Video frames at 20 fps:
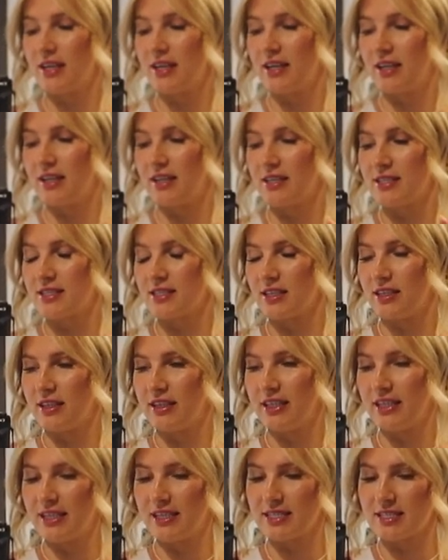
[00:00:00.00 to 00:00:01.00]
It is
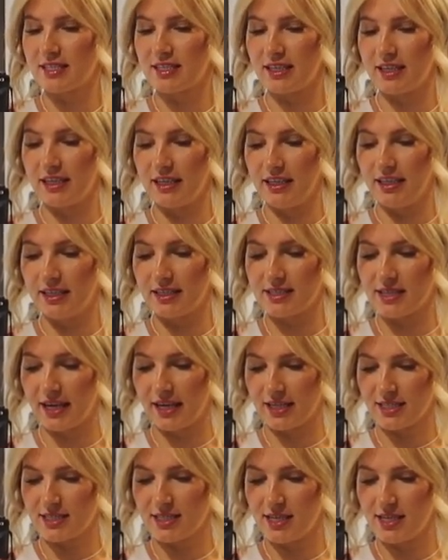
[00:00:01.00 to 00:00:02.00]
League City,
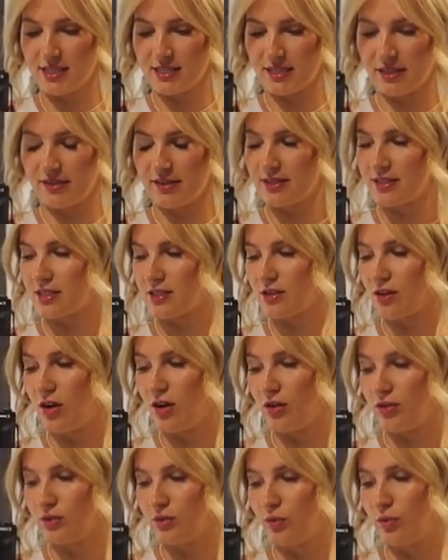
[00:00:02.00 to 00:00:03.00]
Texas, and this is
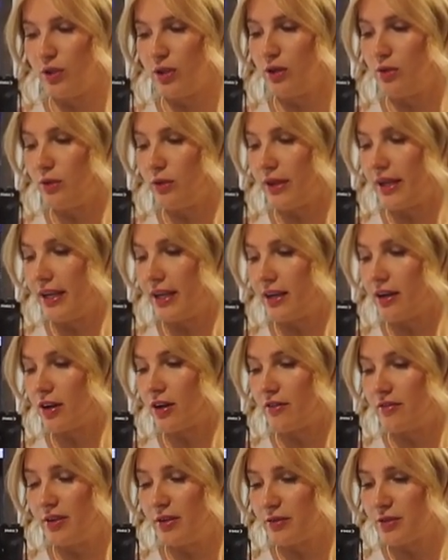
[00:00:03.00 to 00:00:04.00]
called Willow Lake
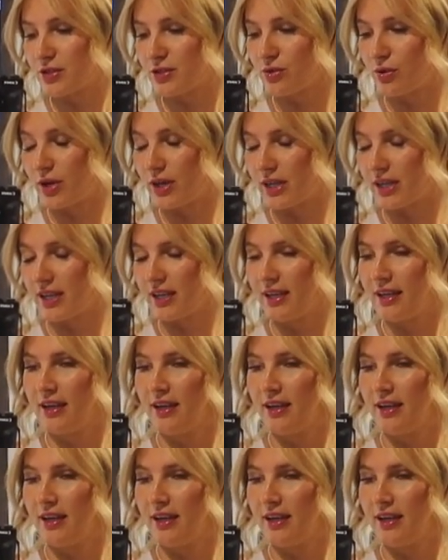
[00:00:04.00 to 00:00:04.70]
RV Resort.